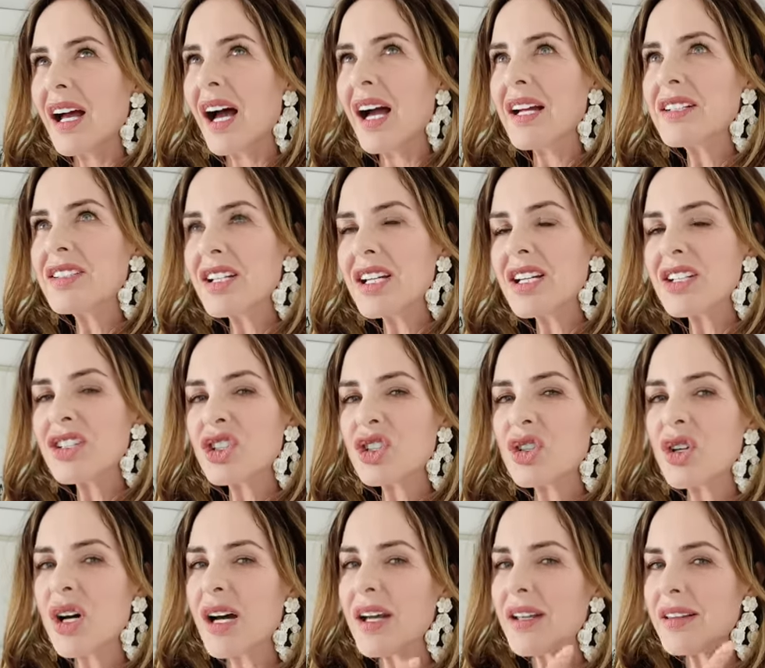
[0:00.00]
I did
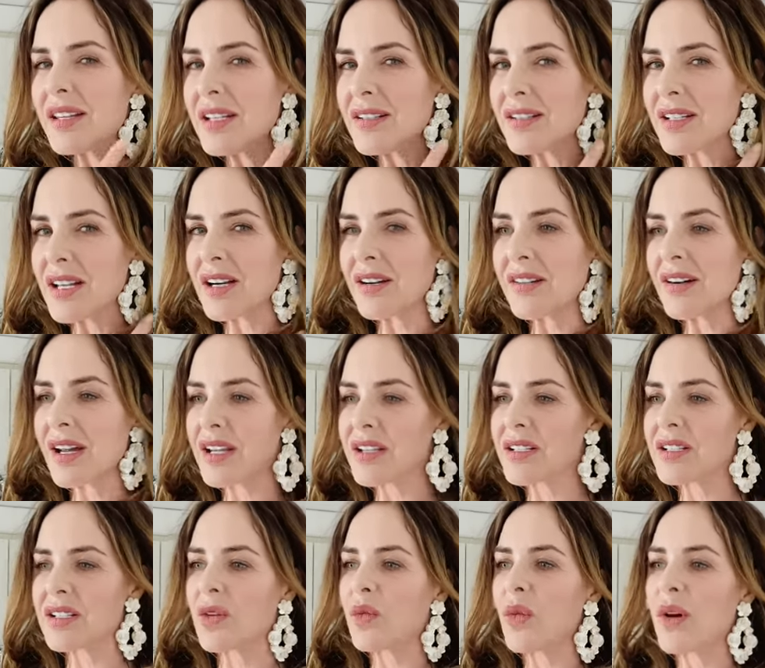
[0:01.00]
try these
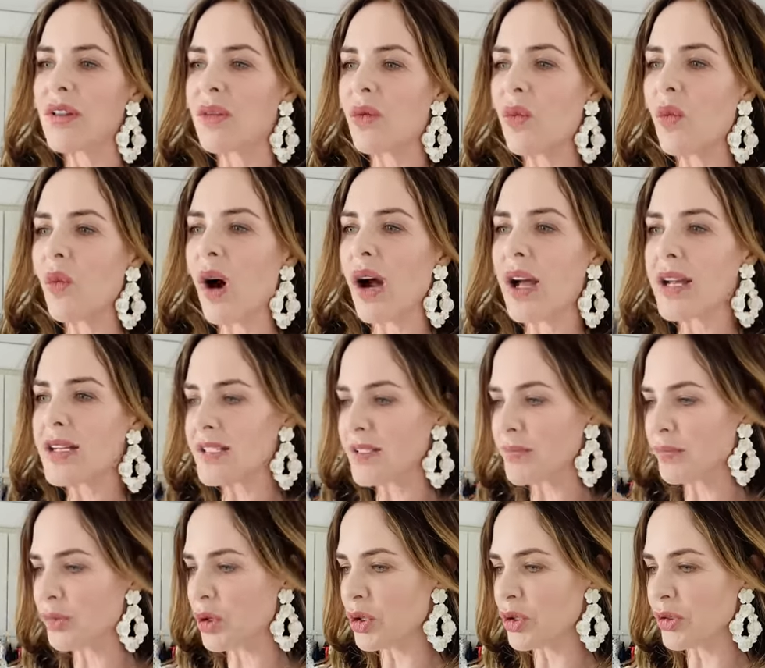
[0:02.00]
earrings with a white
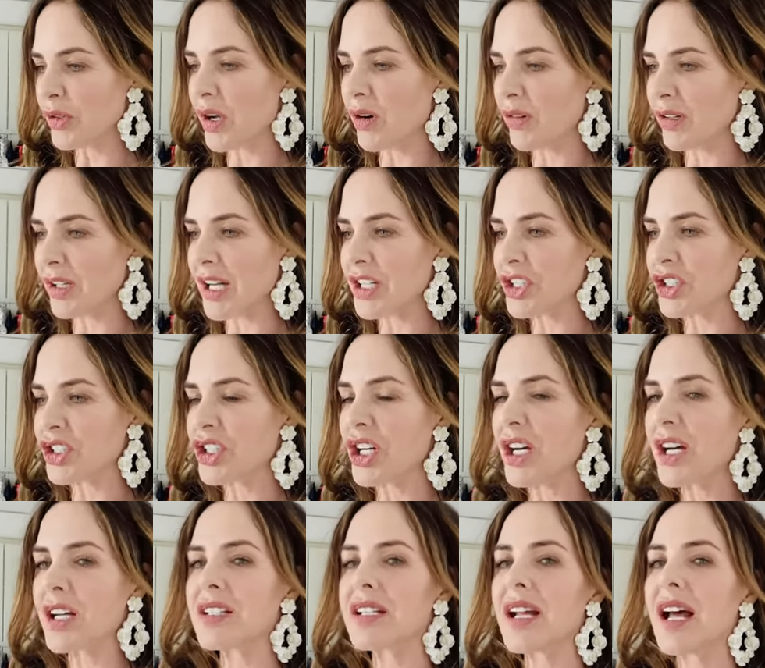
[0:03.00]
broderie anglaise
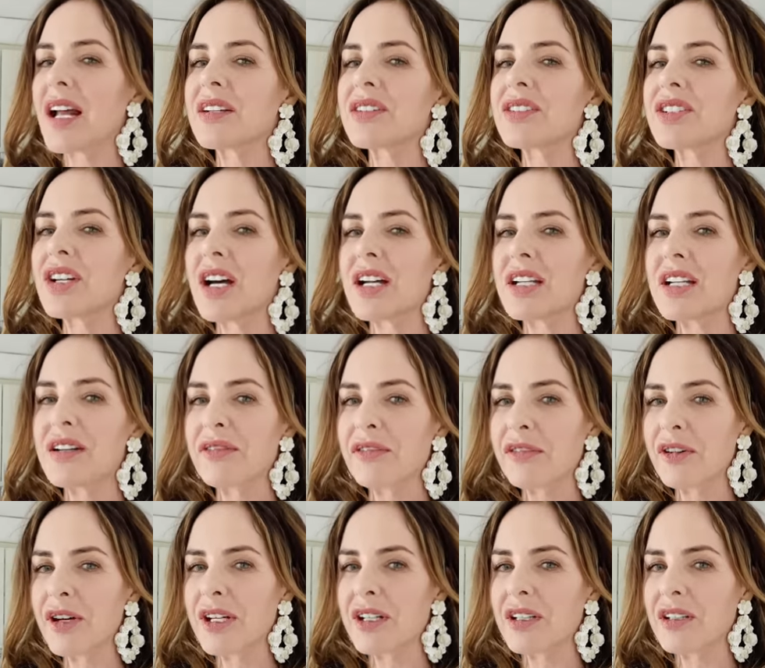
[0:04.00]
shirt, and it had a tiny
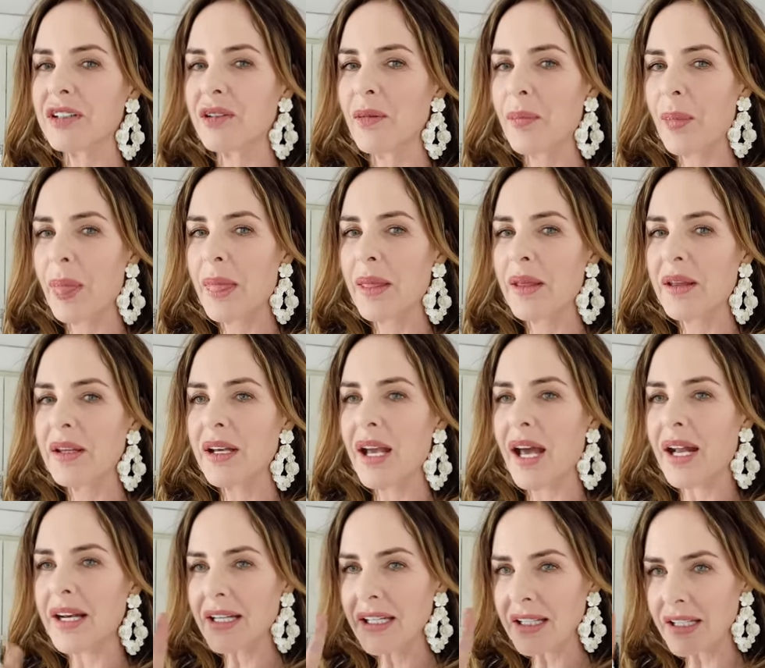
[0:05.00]
frill,
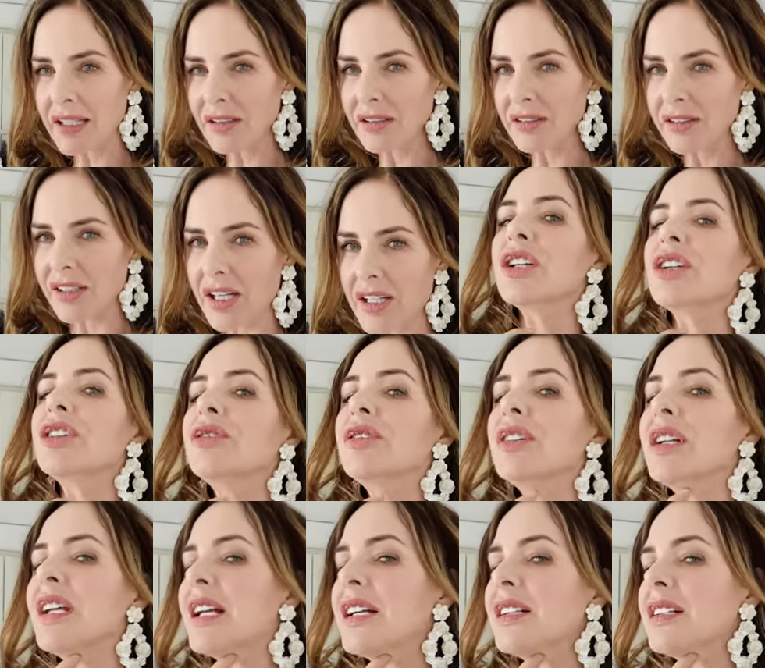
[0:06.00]
and it killed it. You
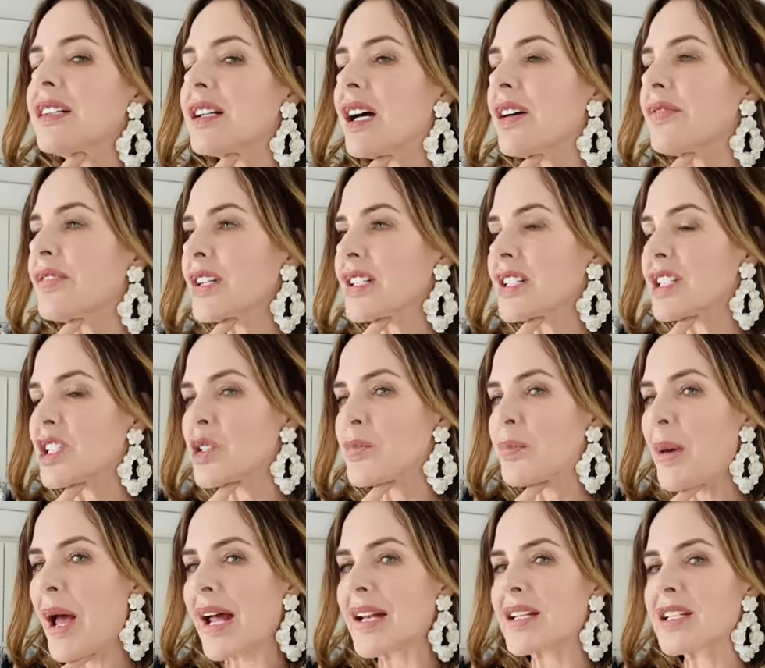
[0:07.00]
need enough
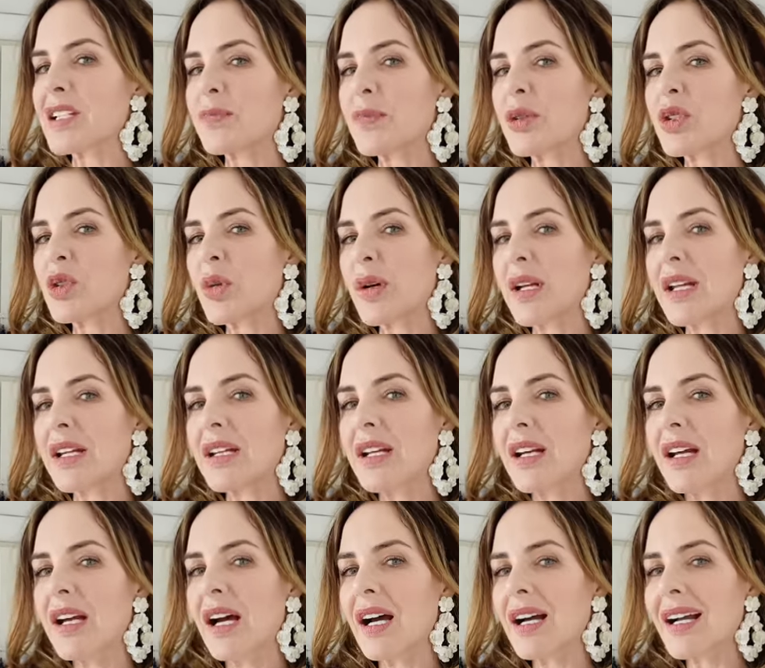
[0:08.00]
expanse between
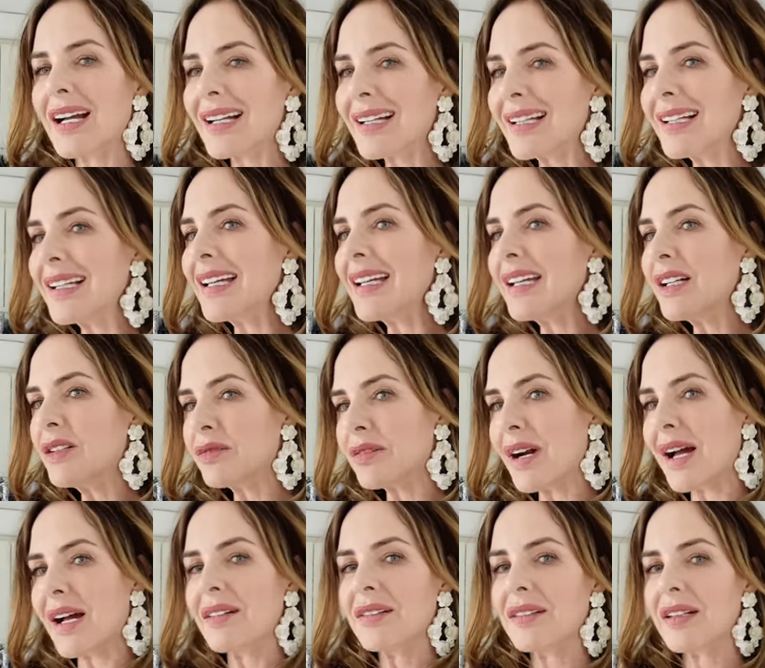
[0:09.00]
a clean
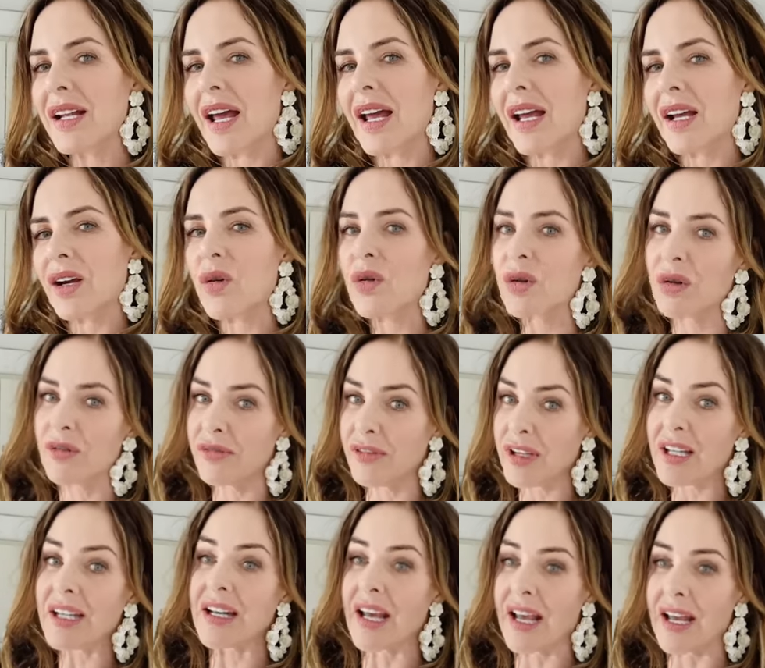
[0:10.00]
round neck or a
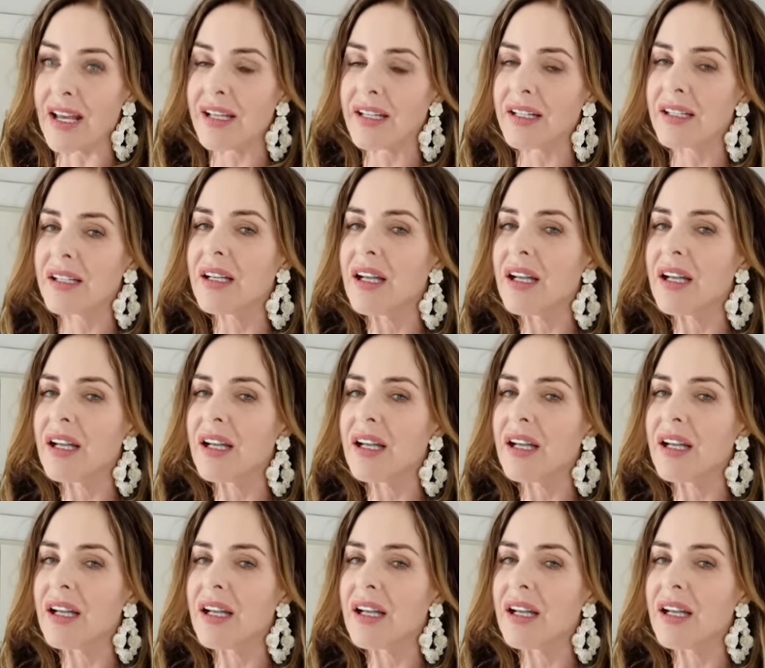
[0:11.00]
V-neck